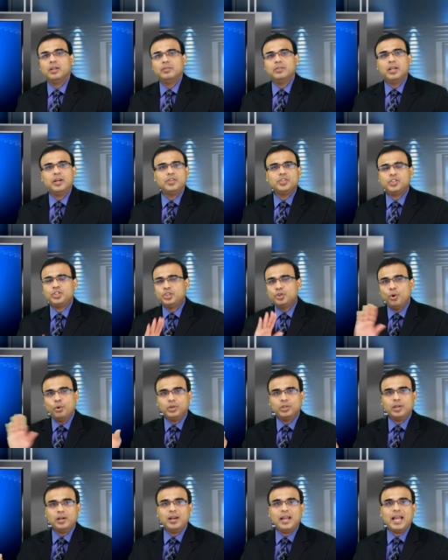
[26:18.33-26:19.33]
There is
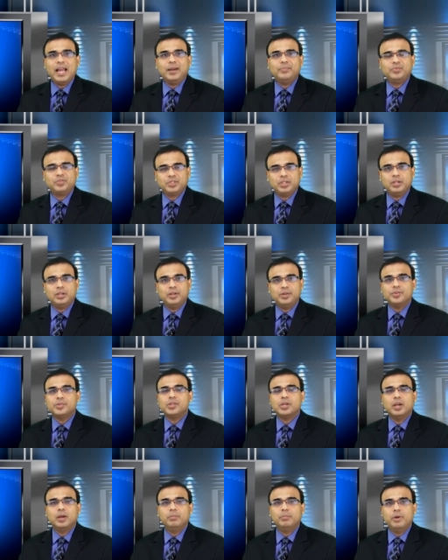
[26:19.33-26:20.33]
total
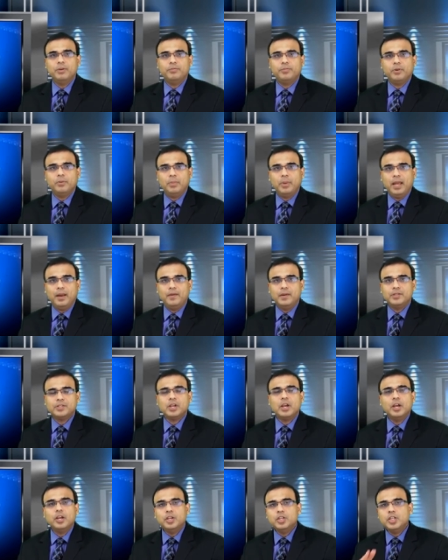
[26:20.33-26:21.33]
abstinence before marriage.
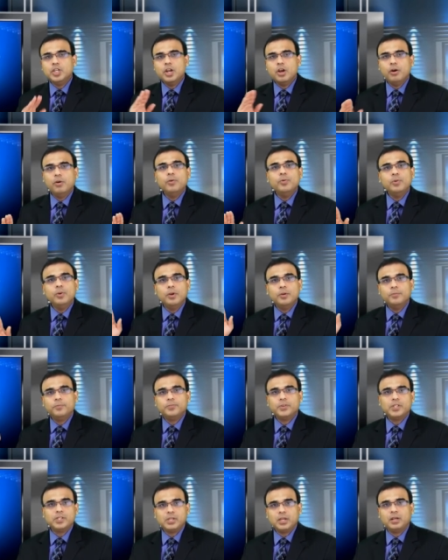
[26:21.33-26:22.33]
No
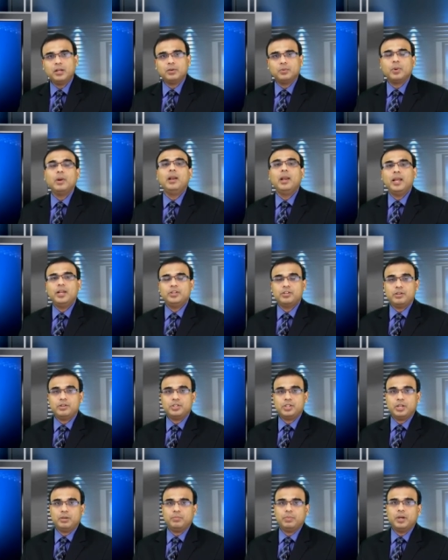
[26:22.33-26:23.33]
physical
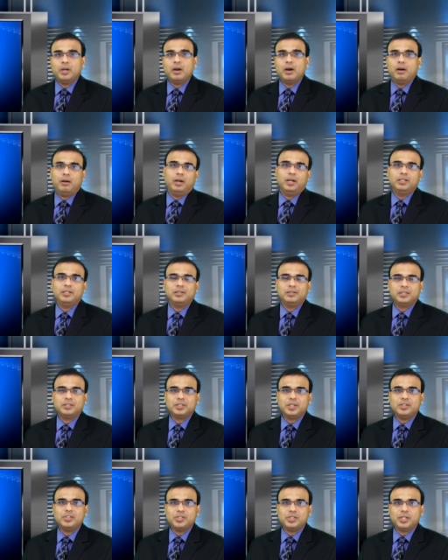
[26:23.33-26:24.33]
relationship until
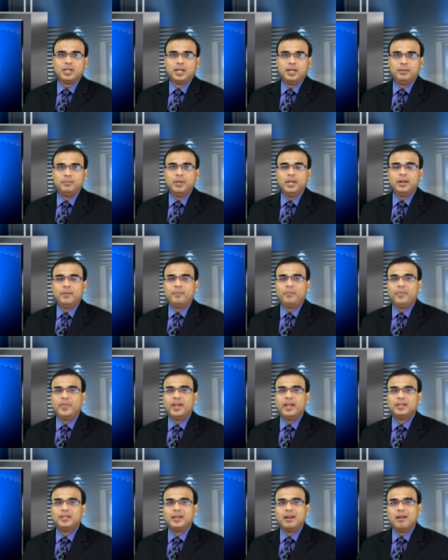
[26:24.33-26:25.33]
such time
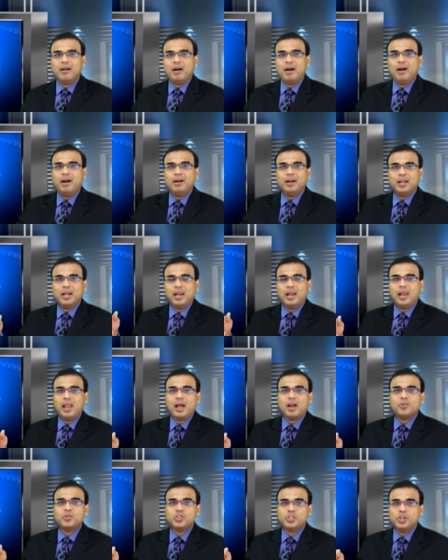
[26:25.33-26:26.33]
that God
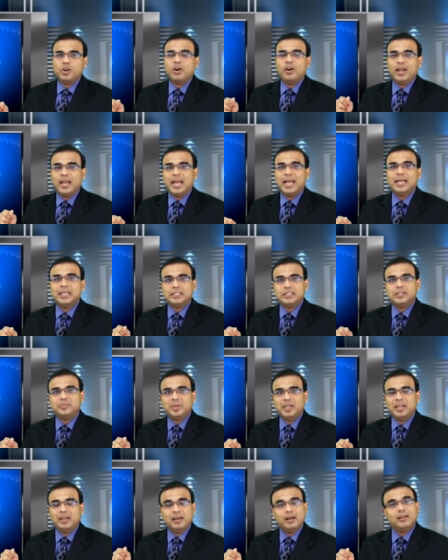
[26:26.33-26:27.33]
allows your hand to
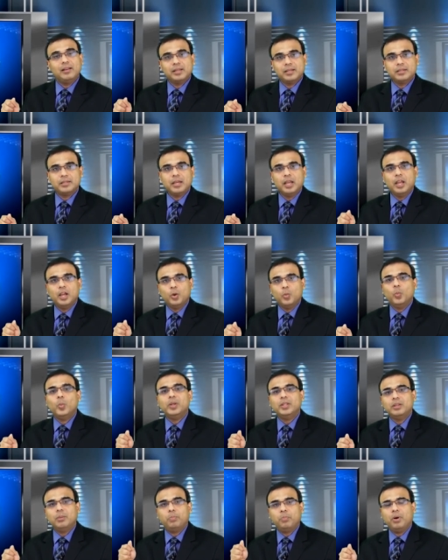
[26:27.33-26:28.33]
be held
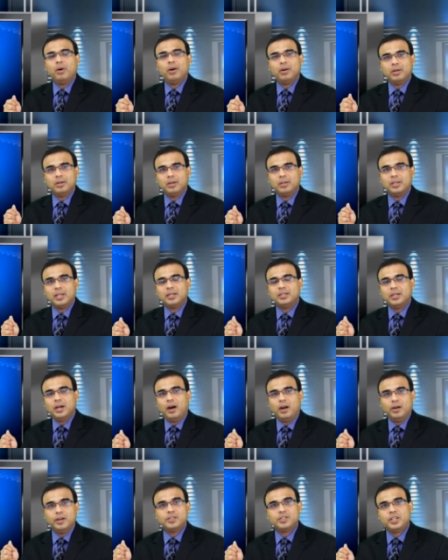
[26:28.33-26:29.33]
with the partner that
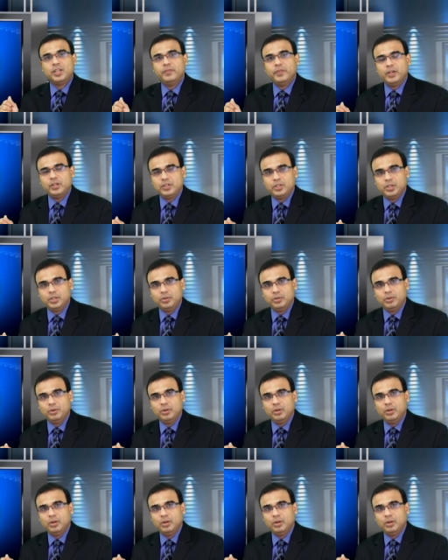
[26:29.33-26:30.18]
God has given to you